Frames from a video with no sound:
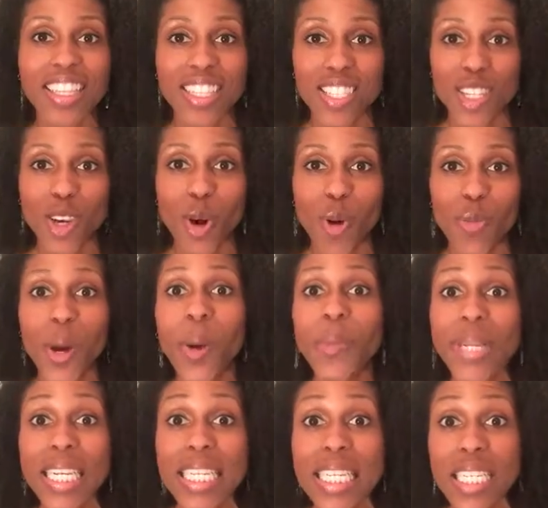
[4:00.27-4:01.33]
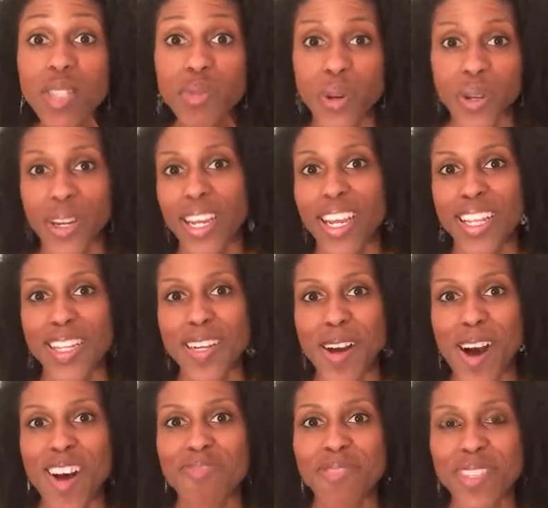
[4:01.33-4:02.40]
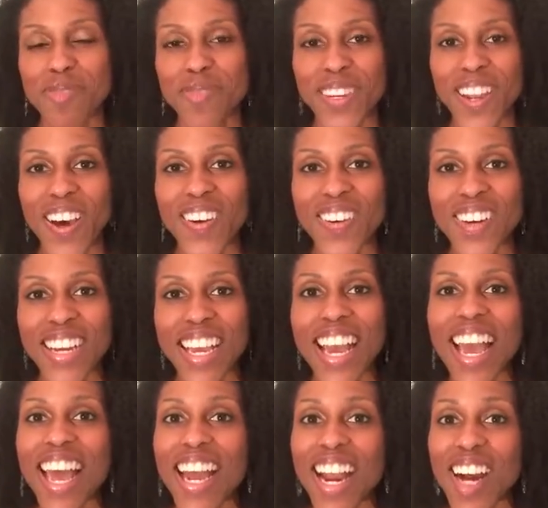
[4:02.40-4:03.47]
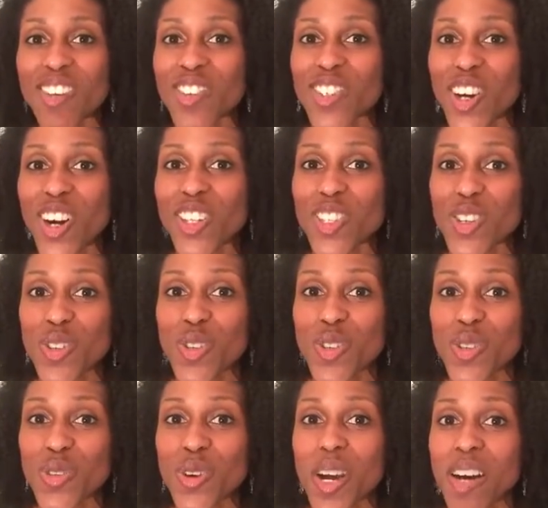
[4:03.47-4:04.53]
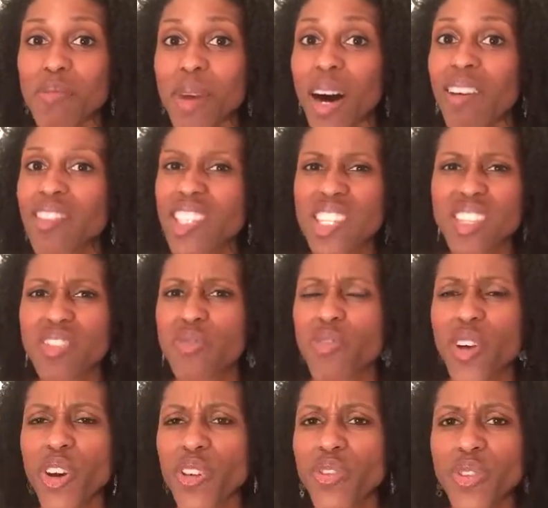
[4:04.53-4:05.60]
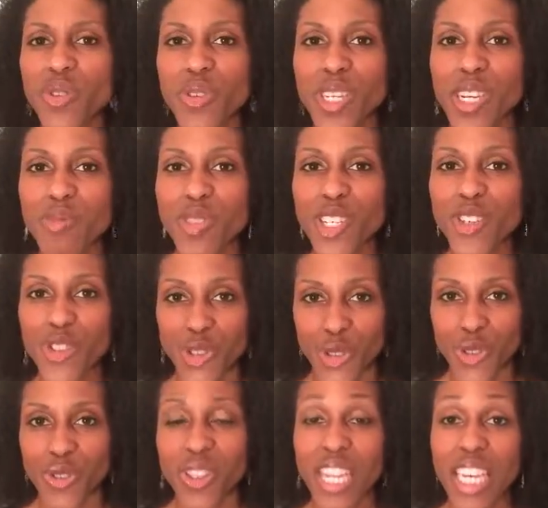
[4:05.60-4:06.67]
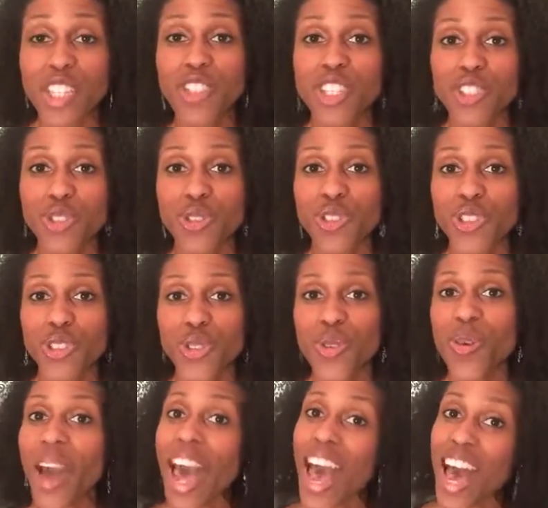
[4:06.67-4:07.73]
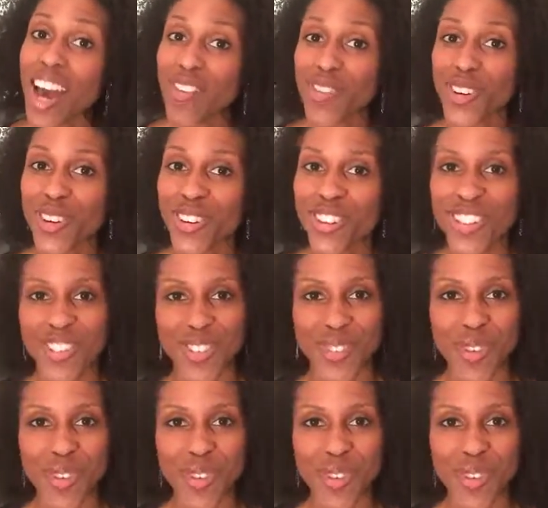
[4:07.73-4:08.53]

the scope, please put it in the comments below and I will talk to you soon about just very few tips that you things that you should do after you